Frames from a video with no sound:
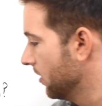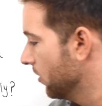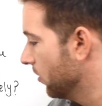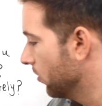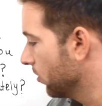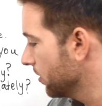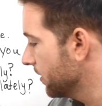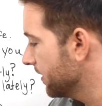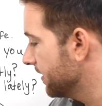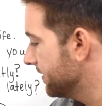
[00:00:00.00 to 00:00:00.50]

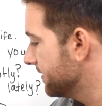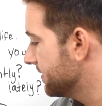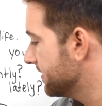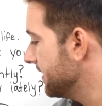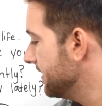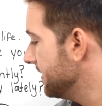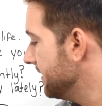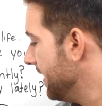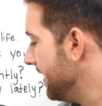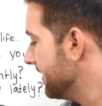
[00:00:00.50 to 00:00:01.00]
Or you can
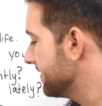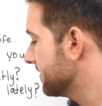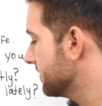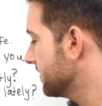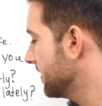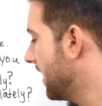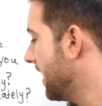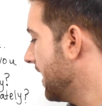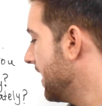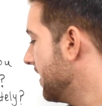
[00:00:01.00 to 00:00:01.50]
say,
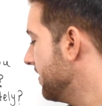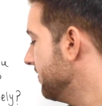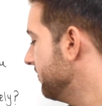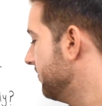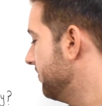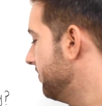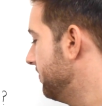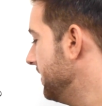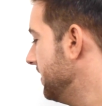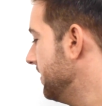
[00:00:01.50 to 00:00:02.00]
yes,
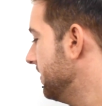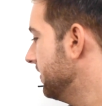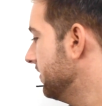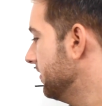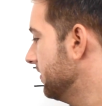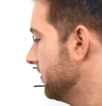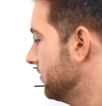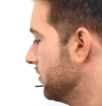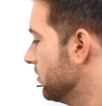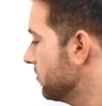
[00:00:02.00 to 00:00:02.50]
I've
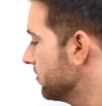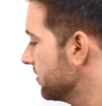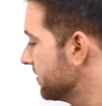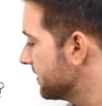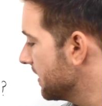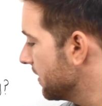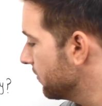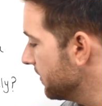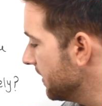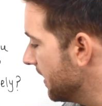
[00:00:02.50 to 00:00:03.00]
been.
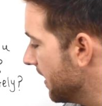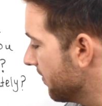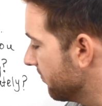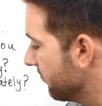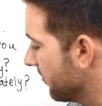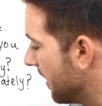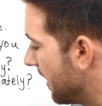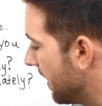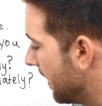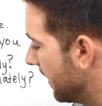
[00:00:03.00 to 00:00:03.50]
Notice that we
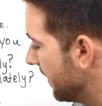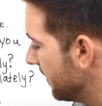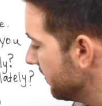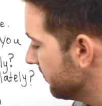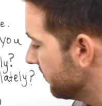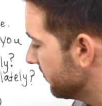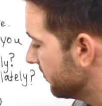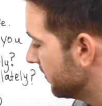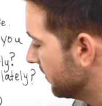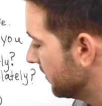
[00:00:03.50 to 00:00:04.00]
have
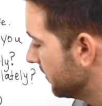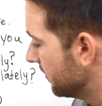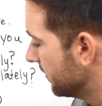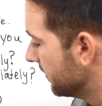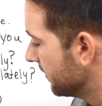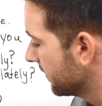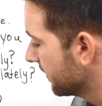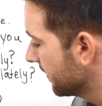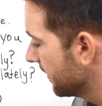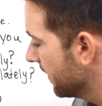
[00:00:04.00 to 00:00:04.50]
I've.
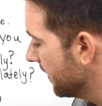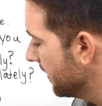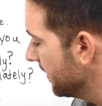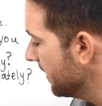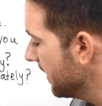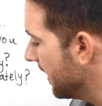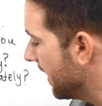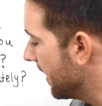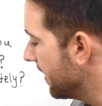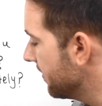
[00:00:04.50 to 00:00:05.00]

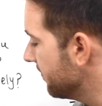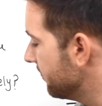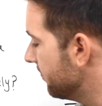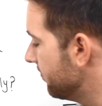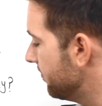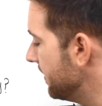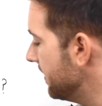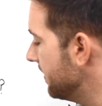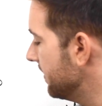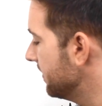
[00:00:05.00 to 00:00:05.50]
Okay,
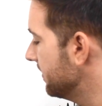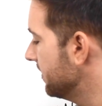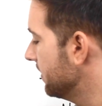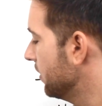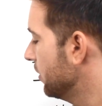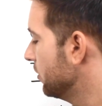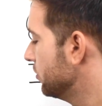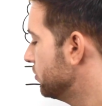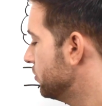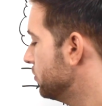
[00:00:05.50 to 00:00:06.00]
I've been
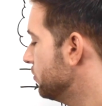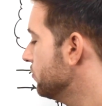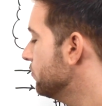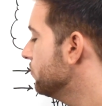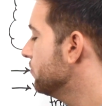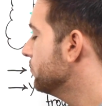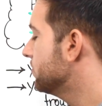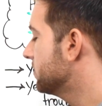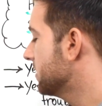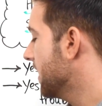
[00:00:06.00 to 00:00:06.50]

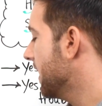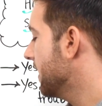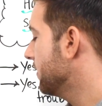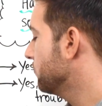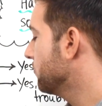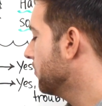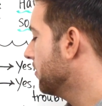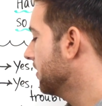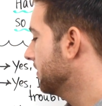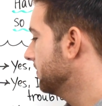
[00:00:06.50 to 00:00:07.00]
to
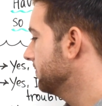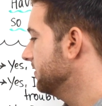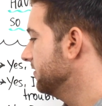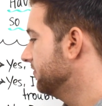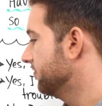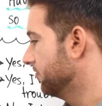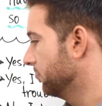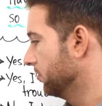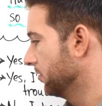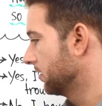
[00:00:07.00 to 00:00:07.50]
Taiwan
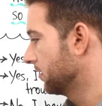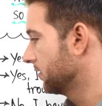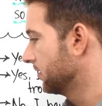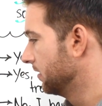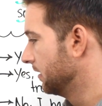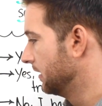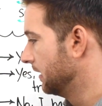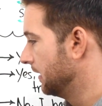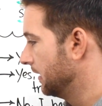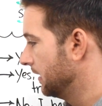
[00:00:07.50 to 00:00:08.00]
before.
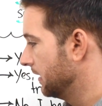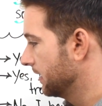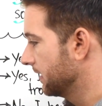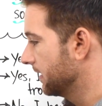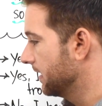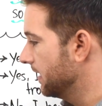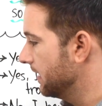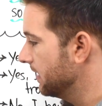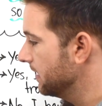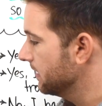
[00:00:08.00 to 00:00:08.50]

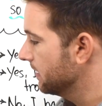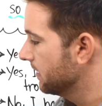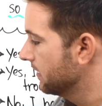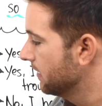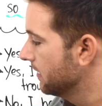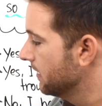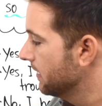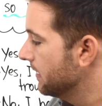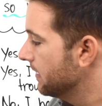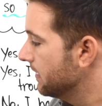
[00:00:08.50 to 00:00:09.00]
Okay,
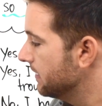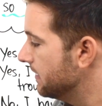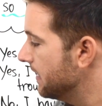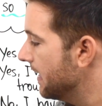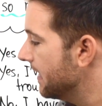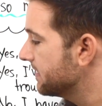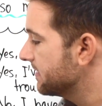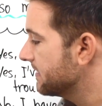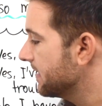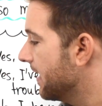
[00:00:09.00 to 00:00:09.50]

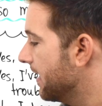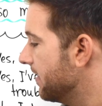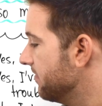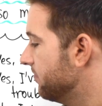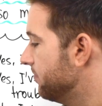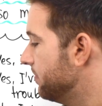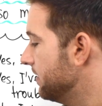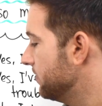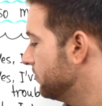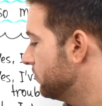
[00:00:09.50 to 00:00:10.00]
yes,
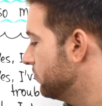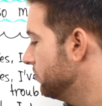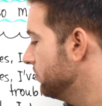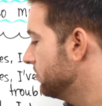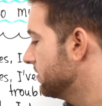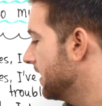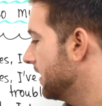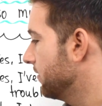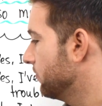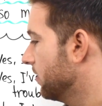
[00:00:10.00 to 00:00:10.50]
I've been to
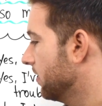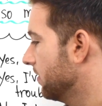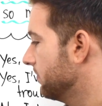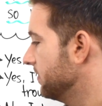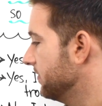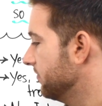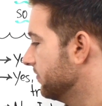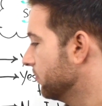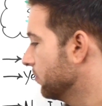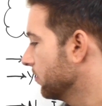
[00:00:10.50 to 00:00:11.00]
Taiwan
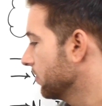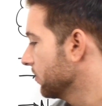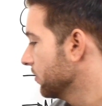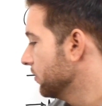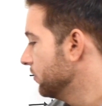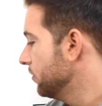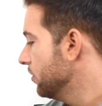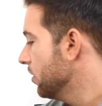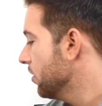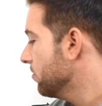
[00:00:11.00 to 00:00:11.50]
before.
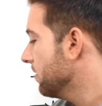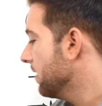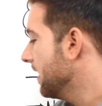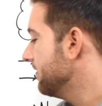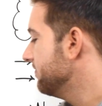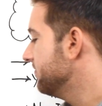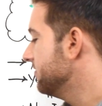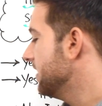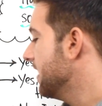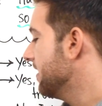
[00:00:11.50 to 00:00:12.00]
No,
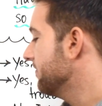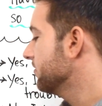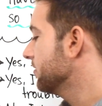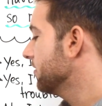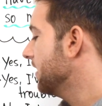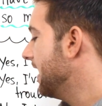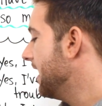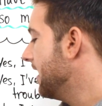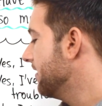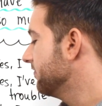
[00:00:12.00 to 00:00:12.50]
I've
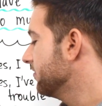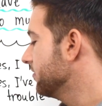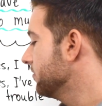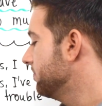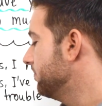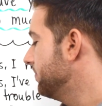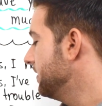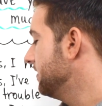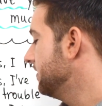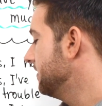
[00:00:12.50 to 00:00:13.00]
never ever
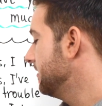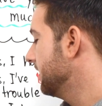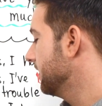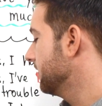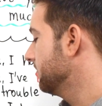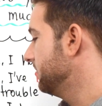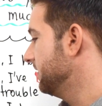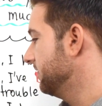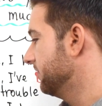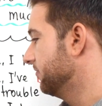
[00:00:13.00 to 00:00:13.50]
been
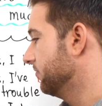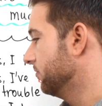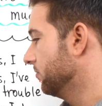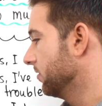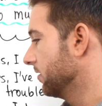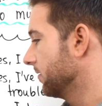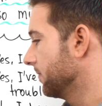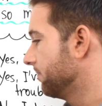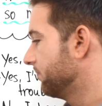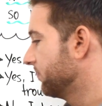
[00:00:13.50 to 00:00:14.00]
there
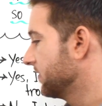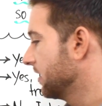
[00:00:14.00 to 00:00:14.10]
before.